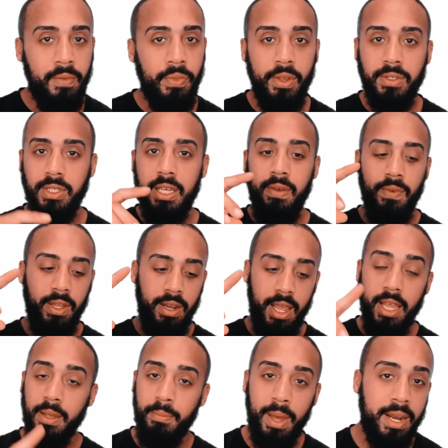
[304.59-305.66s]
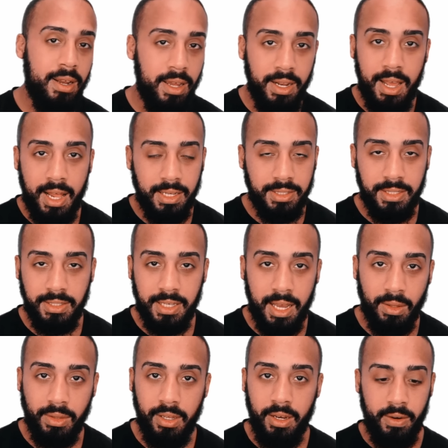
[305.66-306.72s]
There's even a meta-analysis
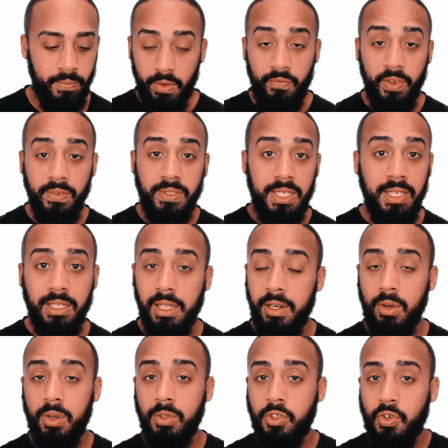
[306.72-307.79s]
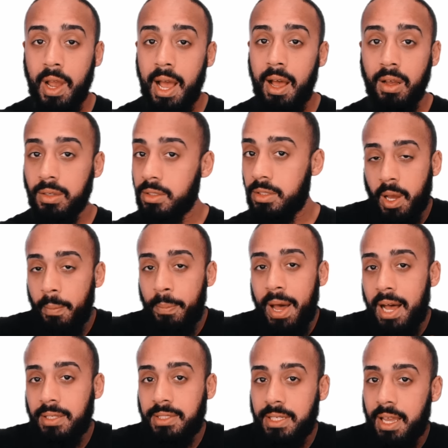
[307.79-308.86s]
out there, 15 clinical trials
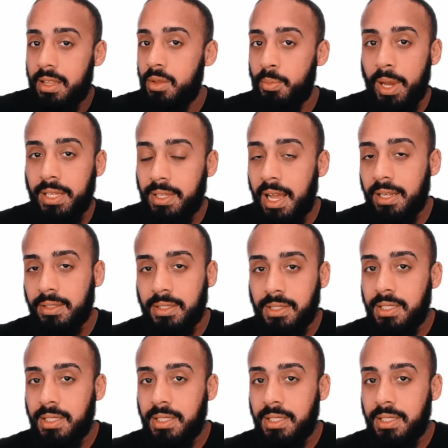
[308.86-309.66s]
compiled together by Dr.